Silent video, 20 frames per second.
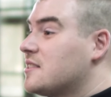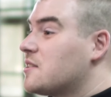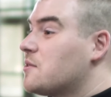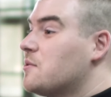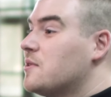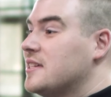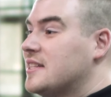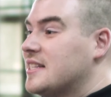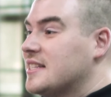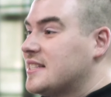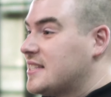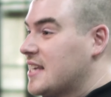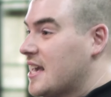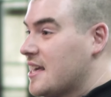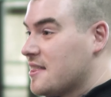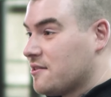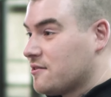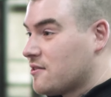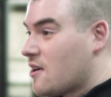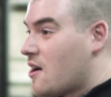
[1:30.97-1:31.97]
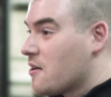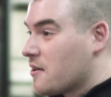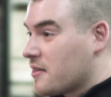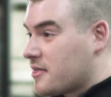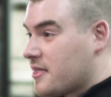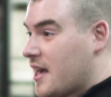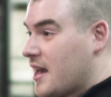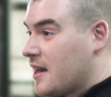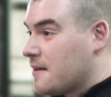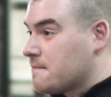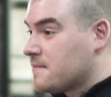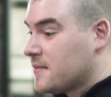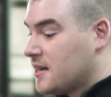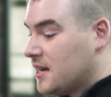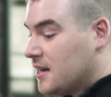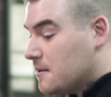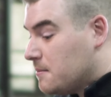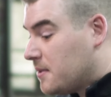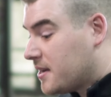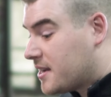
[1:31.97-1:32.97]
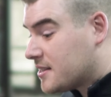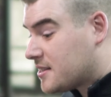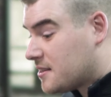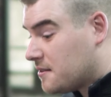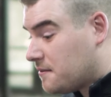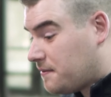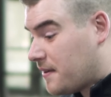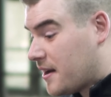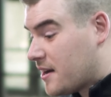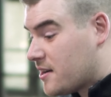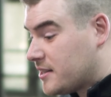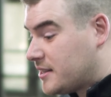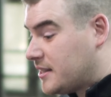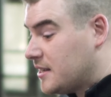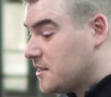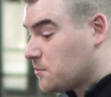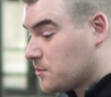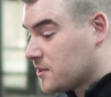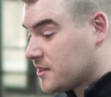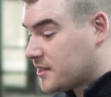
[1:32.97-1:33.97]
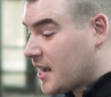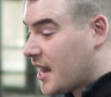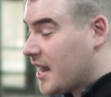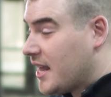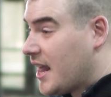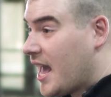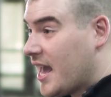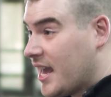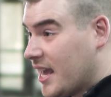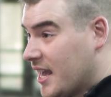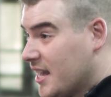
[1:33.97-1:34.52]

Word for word: is going to say the wrong thing. Because the Pharisees were saying, Hey,